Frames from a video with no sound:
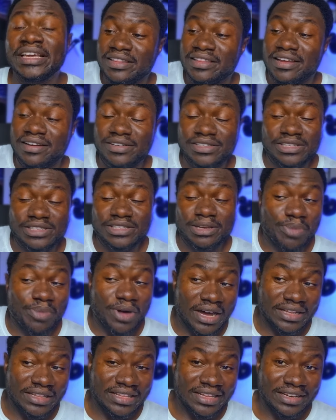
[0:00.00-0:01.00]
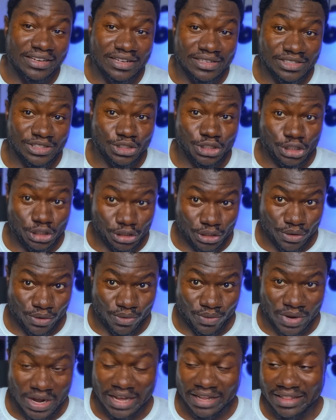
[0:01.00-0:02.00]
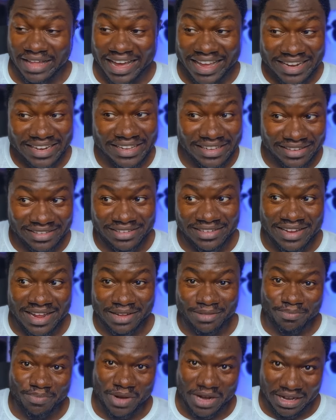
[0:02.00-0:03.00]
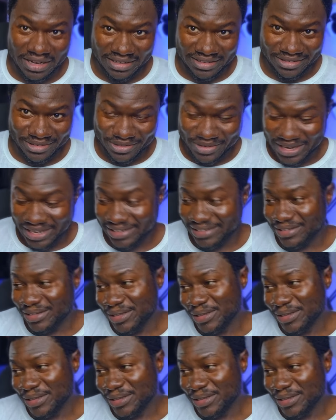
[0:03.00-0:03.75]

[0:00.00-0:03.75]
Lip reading: there is a part that doesn't show, and I need that part, right?